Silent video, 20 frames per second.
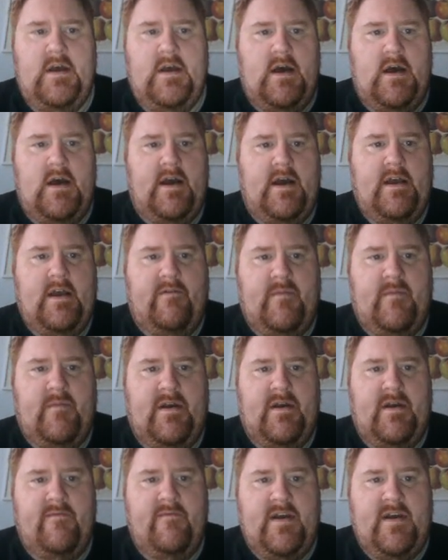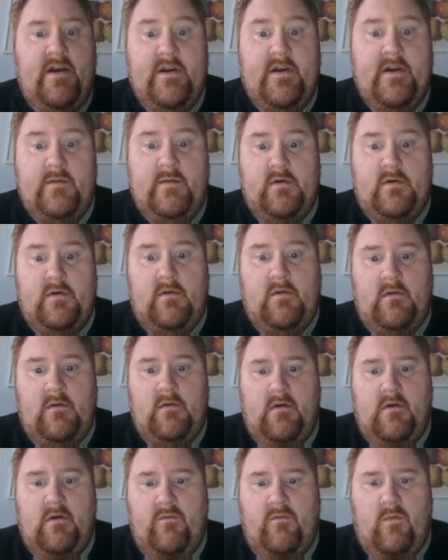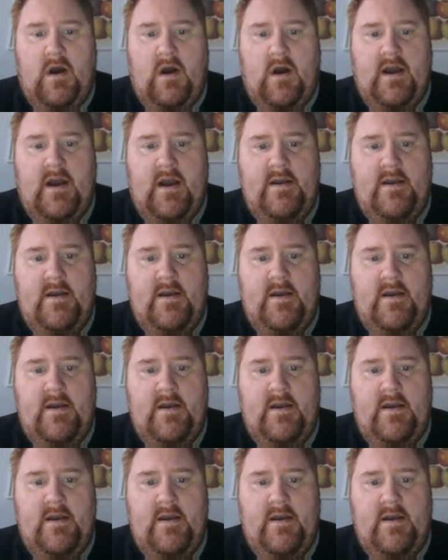I have my variable of y,